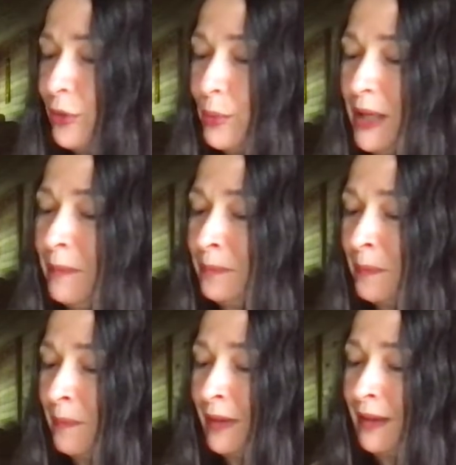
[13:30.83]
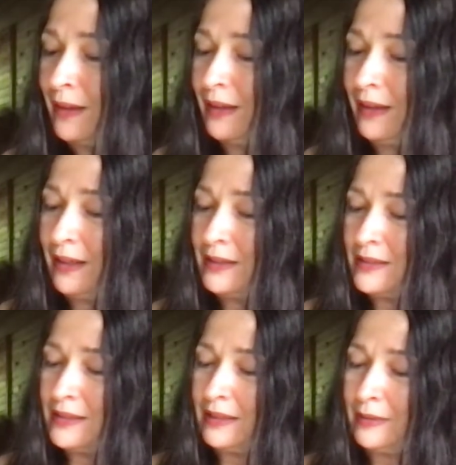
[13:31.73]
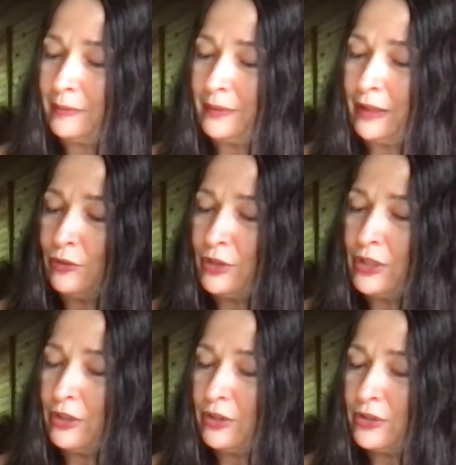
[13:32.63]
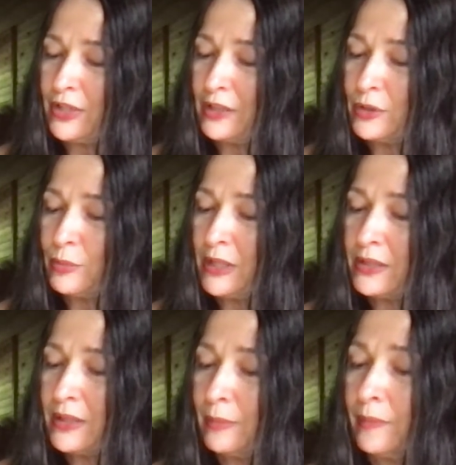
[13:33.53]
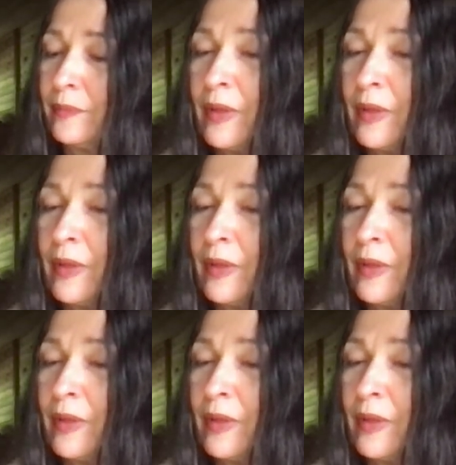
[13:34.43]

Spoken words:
me, and every year sends me some